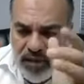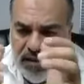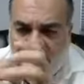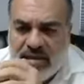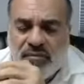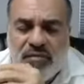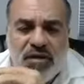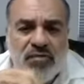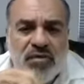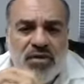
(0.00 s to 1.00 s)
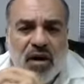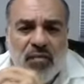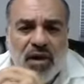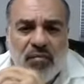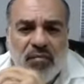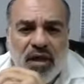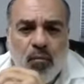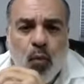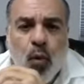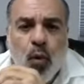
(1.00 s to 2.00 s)
symptoms are
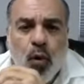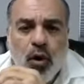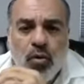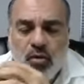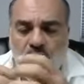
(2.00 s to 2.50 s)
becoming more